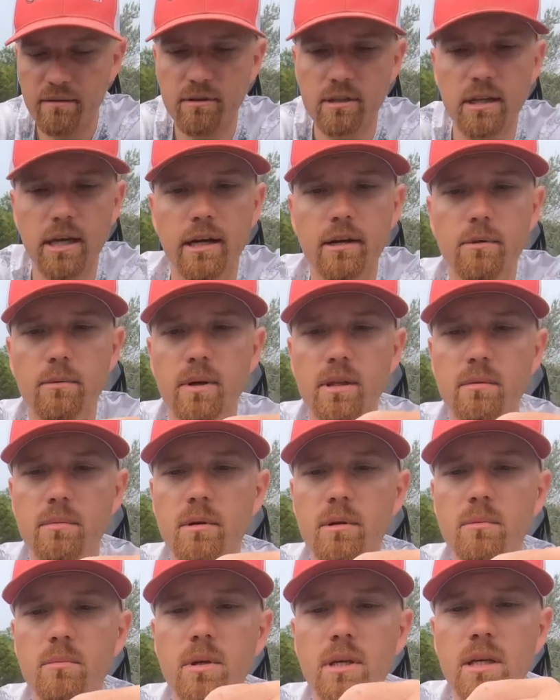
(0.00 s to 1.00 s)
have a lighter with
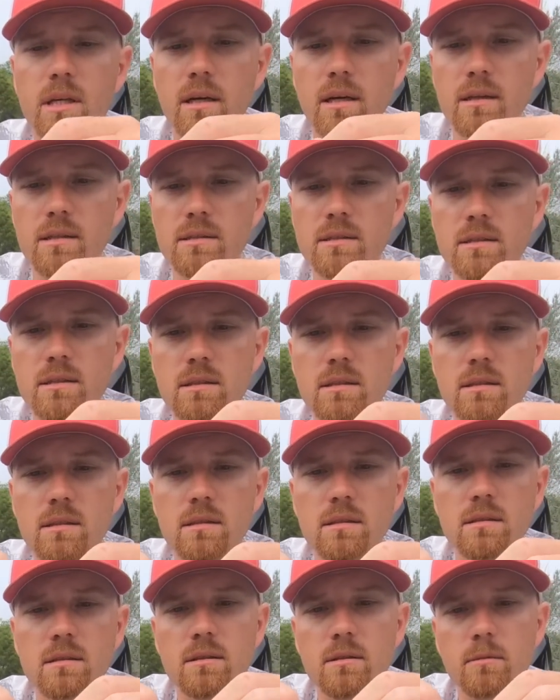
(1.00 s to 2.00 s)
me because
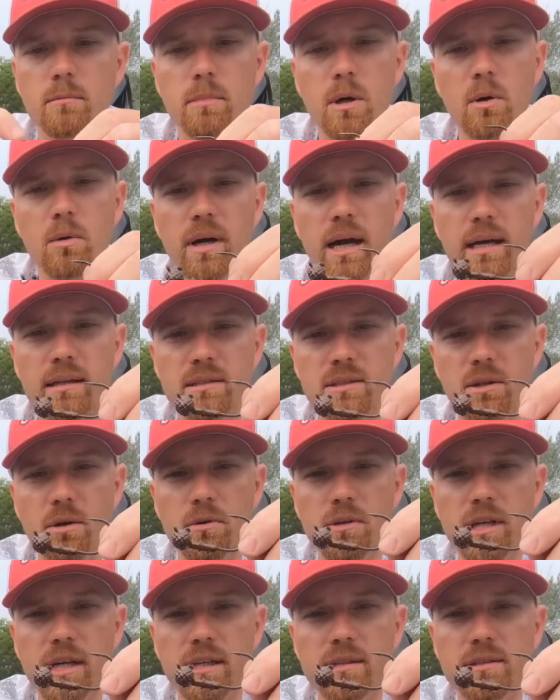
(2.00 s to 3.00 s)
the boat got
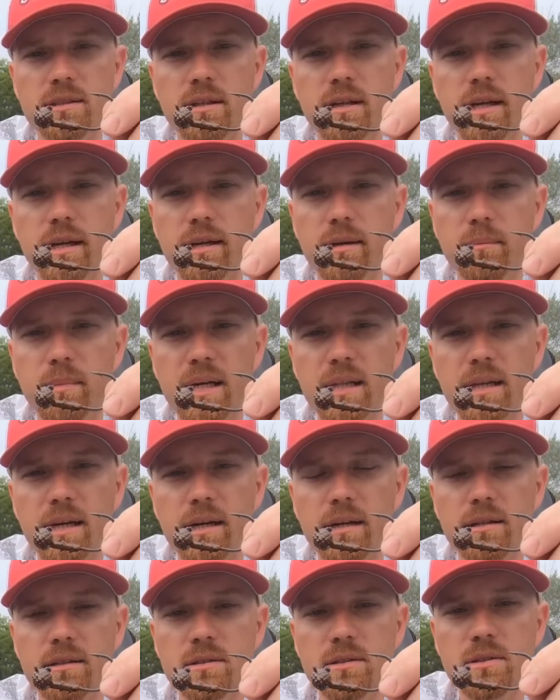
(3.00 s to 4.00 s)
soaked yesterday and my
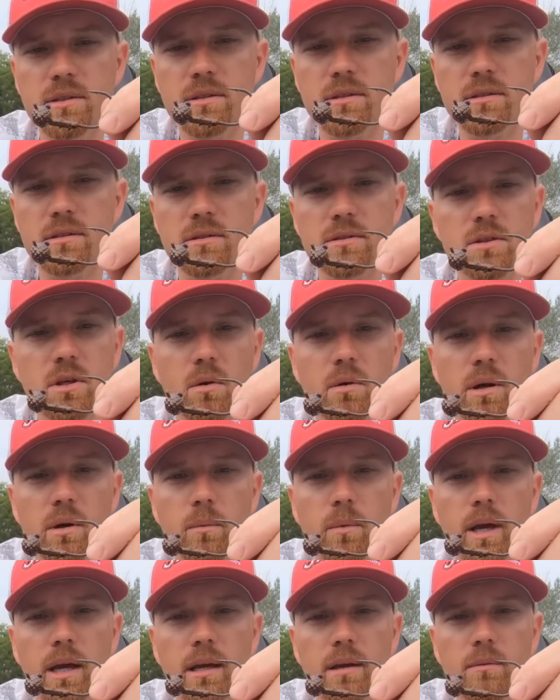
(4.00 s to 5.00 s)
lighter's
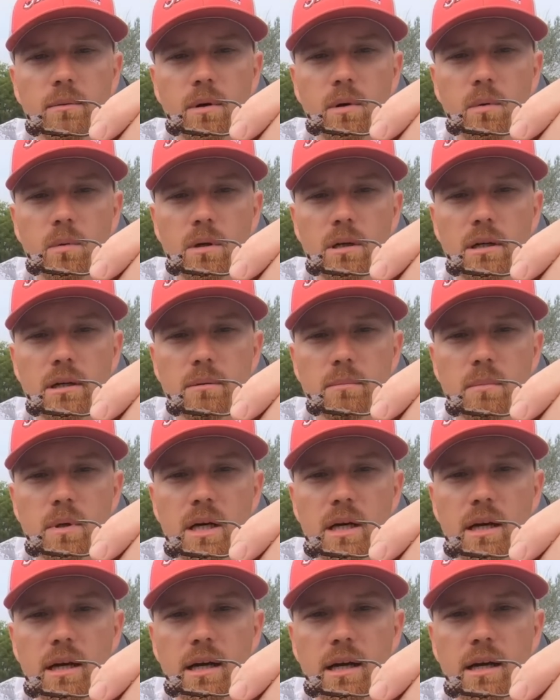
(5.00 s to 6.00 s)
soaking wet and won't work.
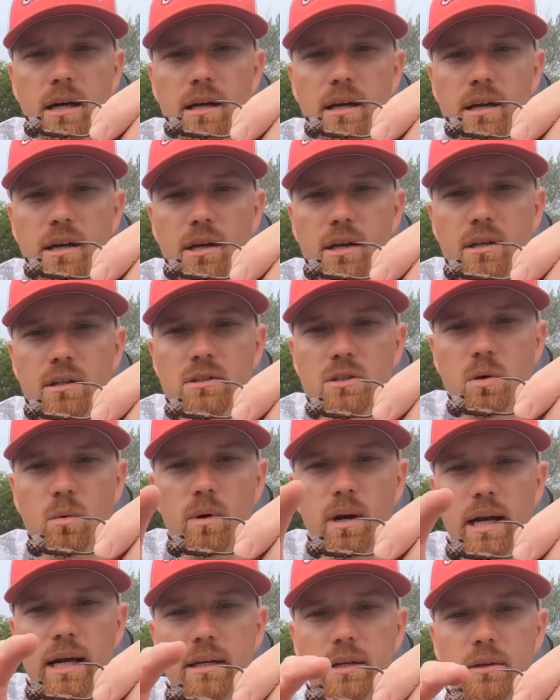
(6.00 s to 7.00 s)
But so
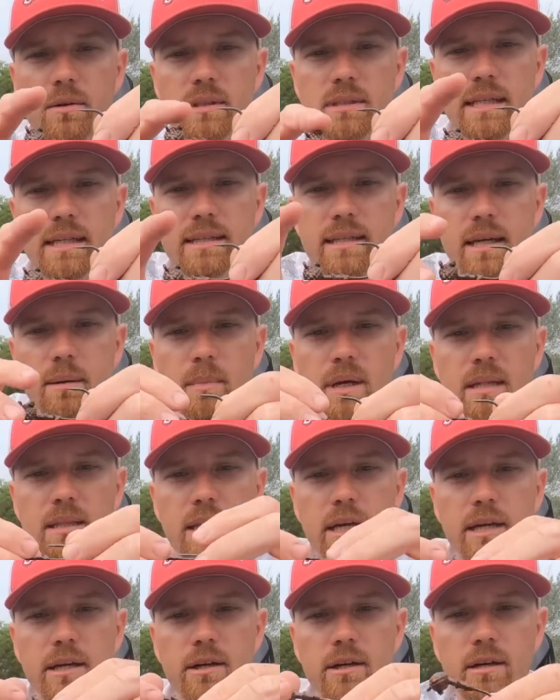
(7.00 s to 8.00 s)
what I do is I take my
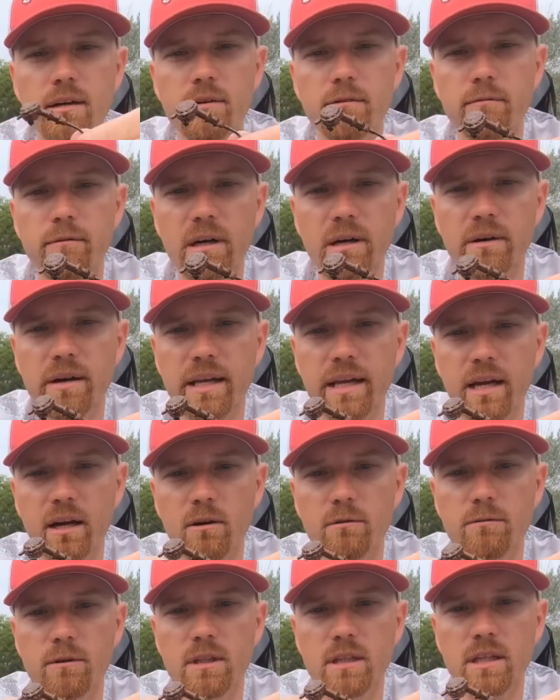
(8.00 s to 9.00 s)
lighter very
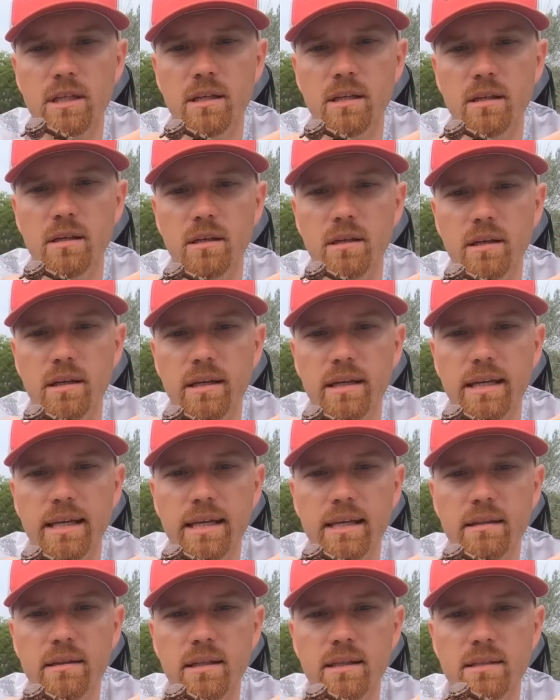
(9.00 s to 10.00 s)
carefully,
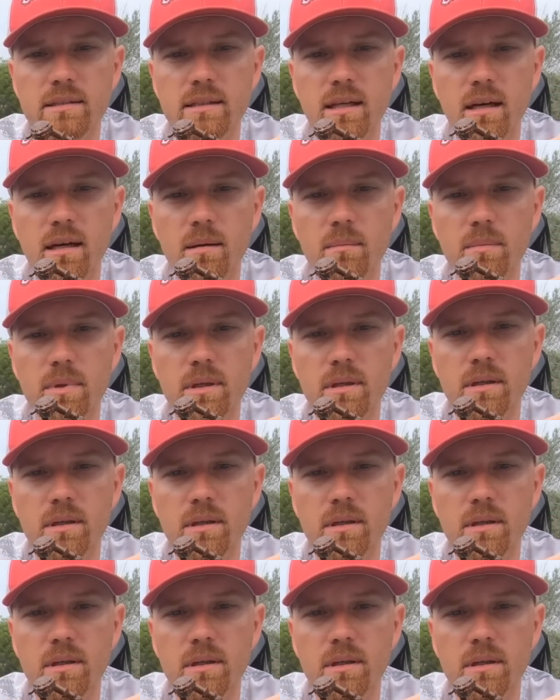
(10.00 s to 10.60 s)
heat this up,